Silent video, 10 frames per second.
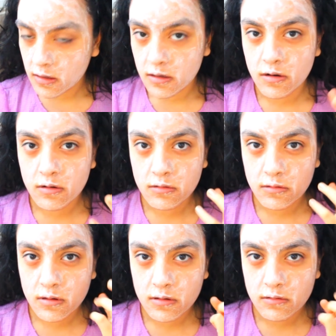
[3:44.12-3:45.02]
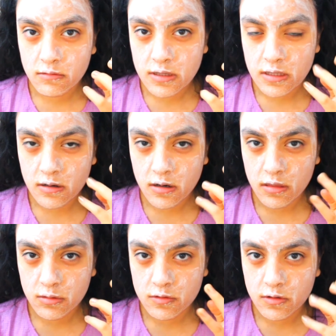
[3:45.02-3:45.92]
you know, what are
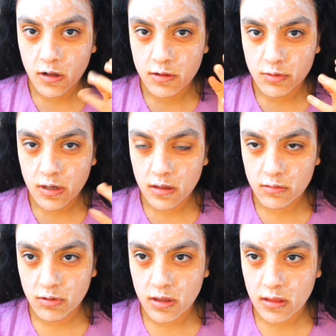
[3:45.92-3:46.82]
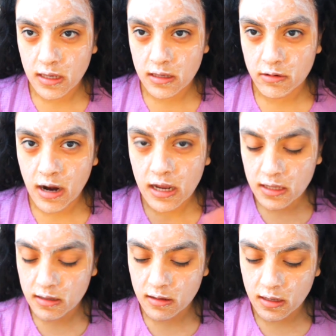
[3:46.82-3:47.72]
those called where, where they
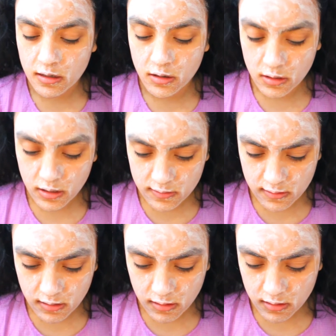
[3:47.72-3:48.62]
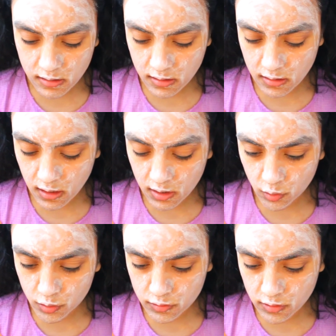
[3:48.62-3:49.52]
crack it? It, it, it, it
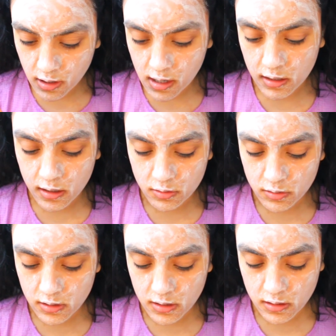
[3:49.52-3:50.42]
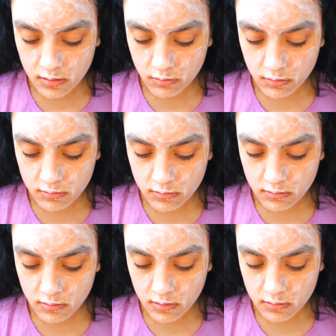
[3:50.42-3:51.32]
won't crack, I don't think it will.
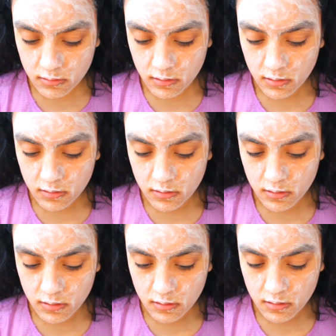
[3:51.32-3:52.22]
Yeah.